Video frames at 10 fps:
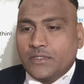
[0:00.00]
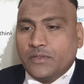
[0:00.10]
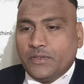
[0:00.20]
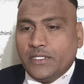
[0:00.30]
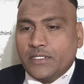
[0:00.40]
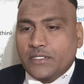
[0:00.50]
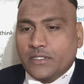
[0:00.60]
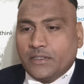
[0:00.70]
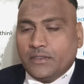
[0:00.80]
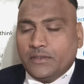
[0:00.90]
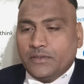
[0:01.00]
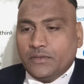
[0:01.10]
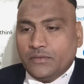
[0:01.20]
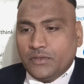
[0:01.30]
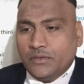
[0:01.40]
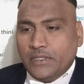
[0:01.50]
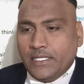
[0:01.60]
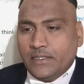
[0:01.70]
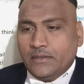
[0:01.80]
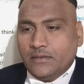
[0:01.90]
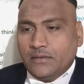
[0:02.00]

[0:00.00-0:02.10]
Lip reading: stories you do that,